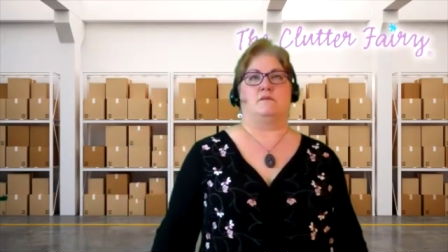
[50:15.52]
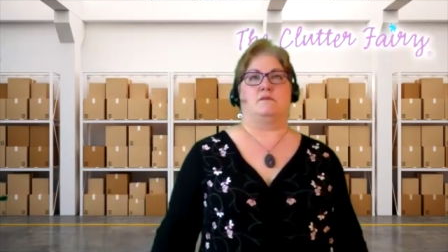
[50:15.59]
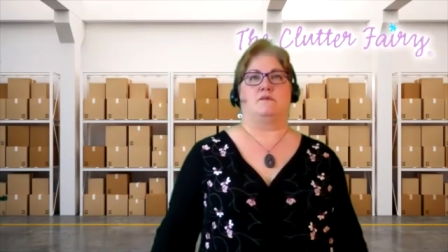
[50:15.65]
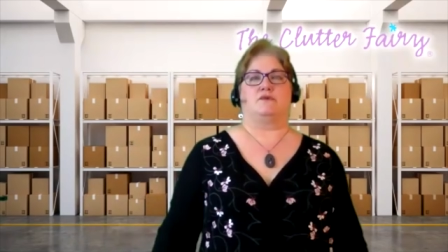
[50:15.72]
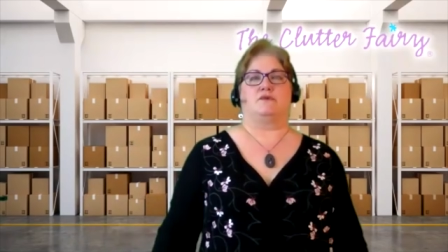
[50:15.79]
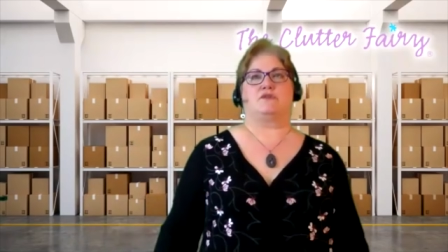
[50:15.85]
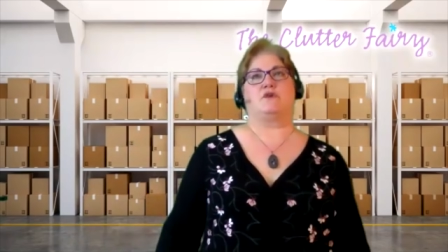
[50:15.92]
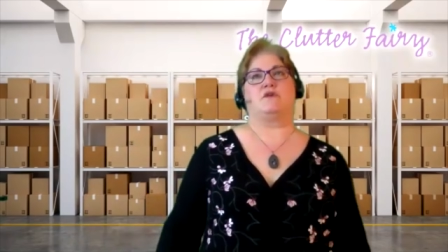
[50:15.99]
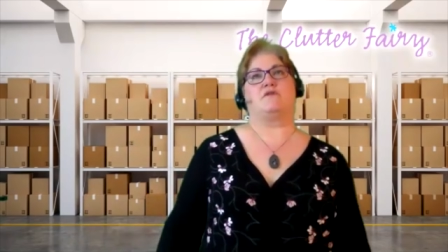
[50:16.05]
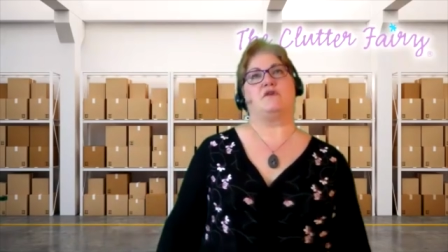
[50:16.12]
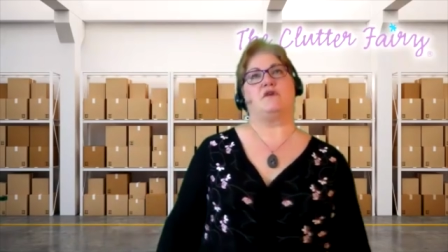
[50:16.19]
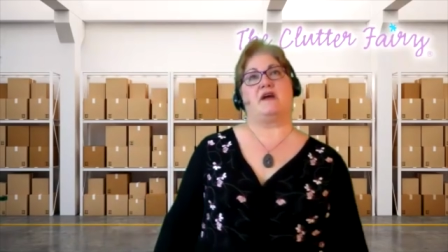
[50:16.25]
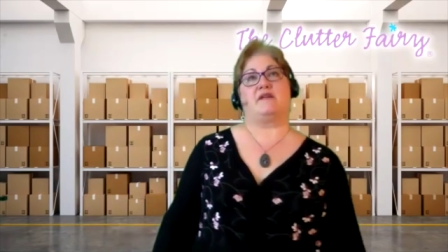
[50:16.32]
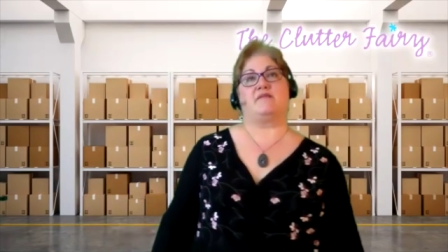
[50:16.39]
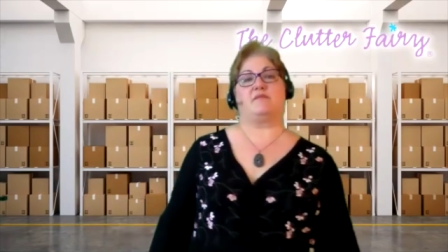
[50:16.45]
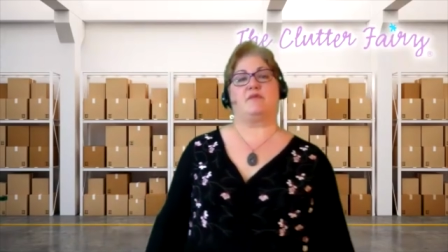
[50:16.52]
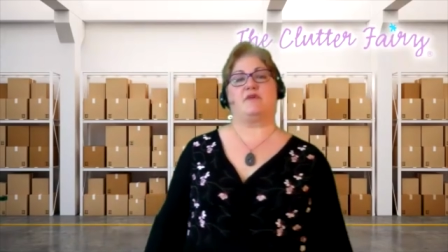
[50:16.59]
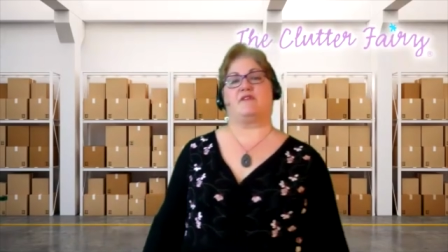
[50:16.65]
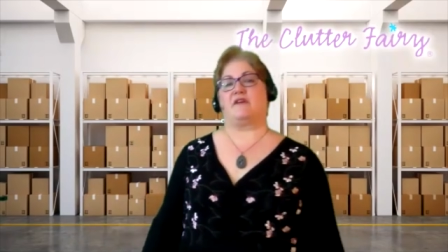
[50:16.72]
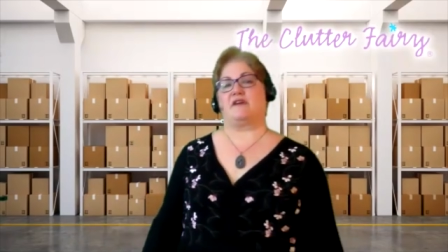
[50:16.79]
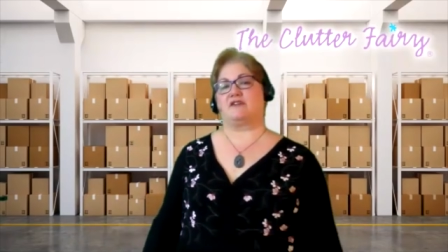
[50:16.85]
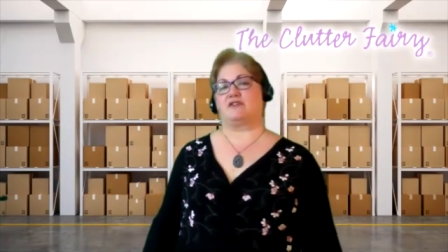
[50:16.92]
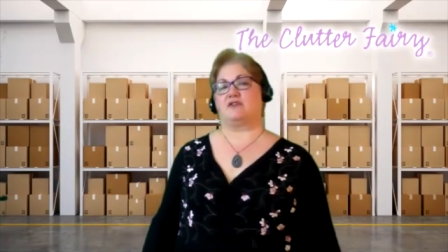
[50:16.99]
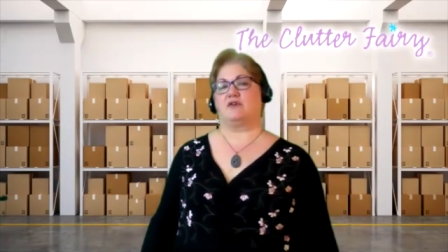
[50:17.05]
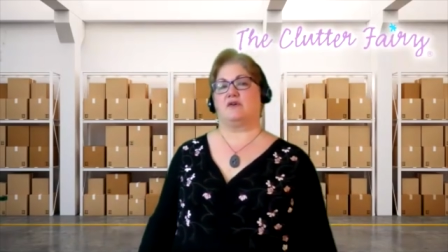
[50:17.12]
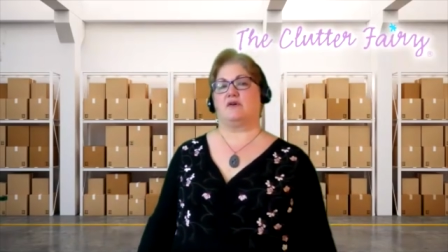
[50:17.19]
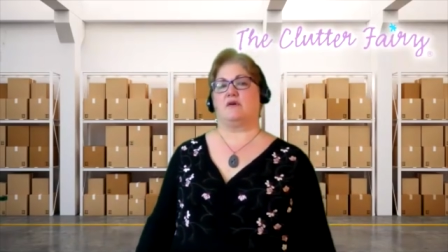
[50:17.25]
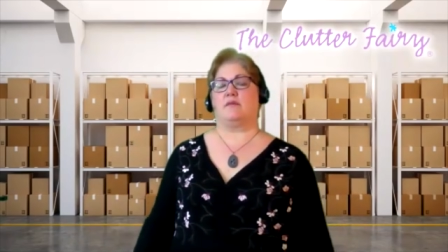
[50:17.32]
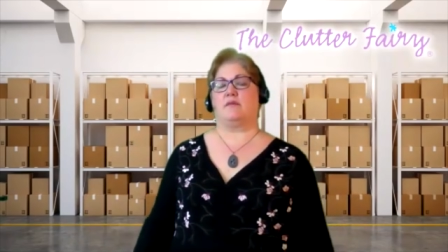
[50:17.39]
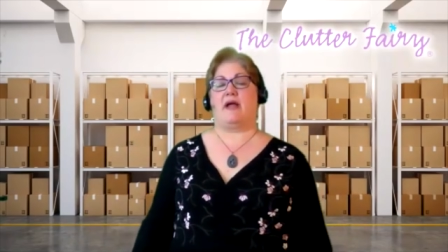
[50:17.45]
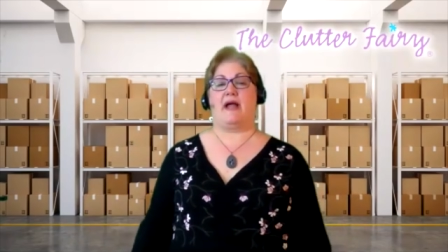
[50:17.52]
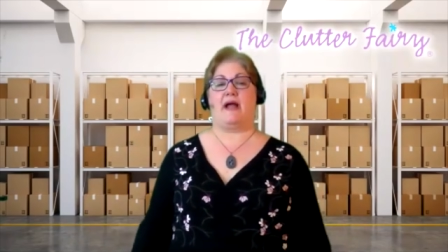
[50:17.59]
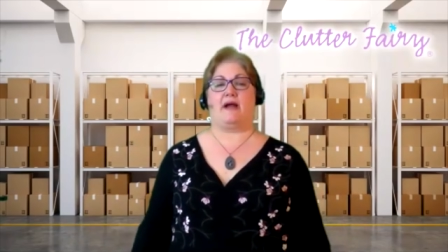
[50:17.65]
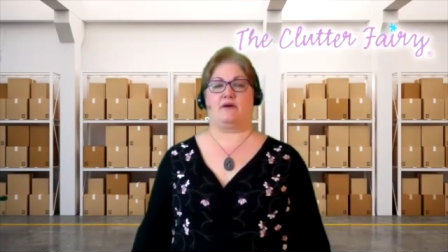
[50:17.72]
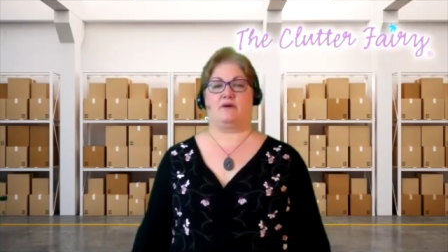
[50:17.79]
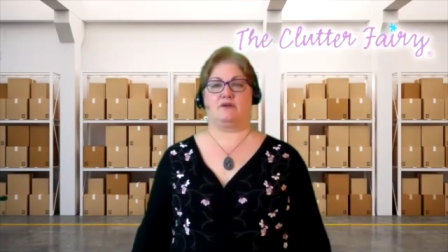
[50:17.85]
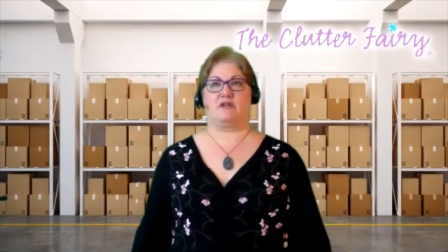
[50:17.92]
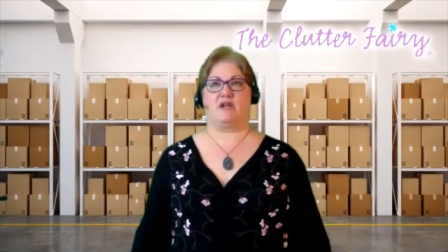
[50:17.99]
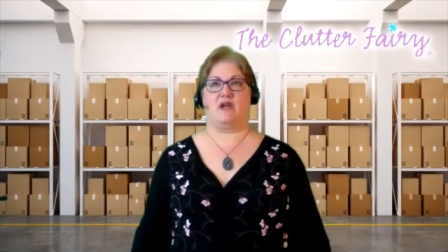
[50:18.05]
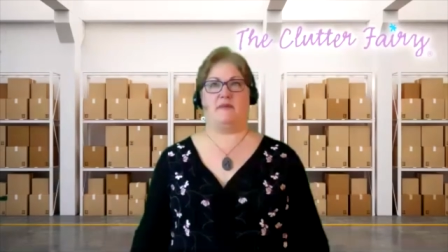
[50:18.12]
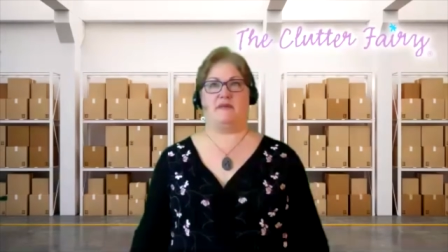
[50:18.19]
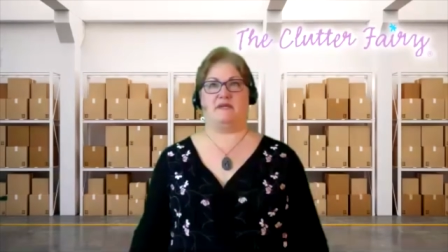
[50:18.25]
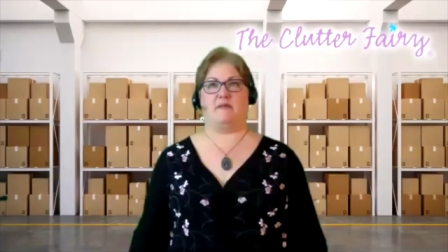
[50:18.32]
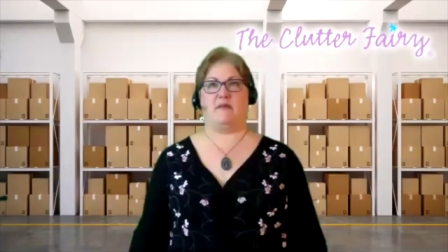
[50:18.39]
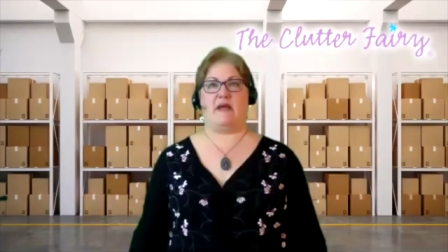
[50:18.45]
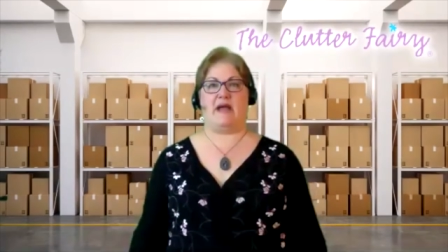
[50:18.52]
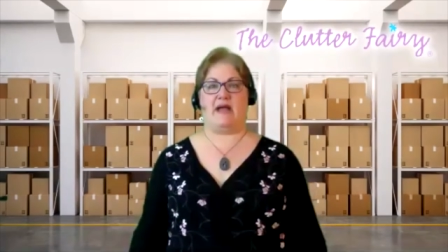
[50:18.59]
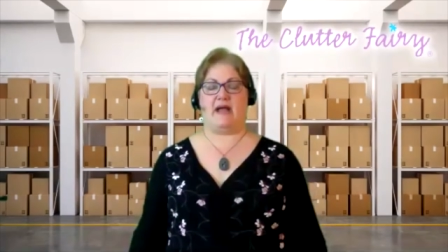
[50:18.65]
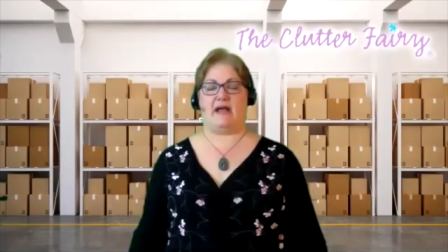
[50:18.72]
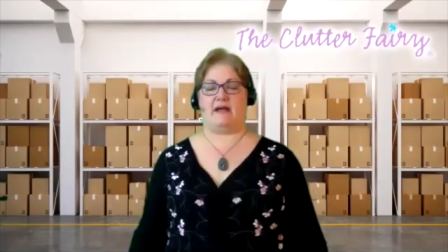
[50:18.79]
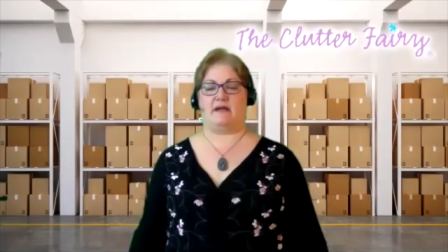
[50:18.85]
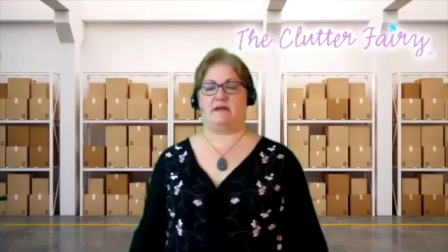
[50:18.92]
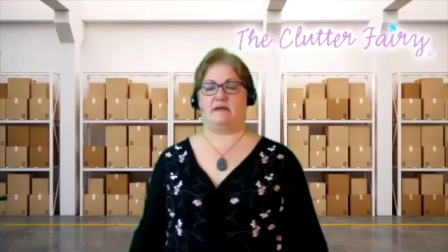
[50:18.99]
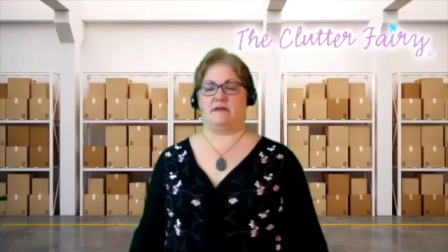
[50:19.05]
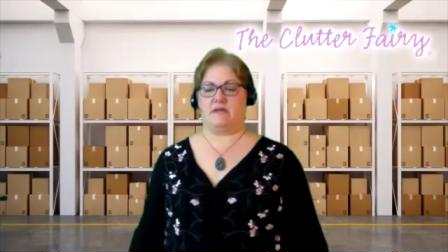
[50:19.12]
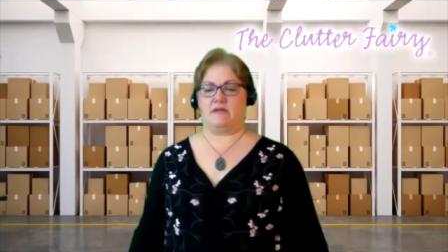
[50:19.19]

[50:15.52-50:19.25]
So if you have professional packers coming to pack,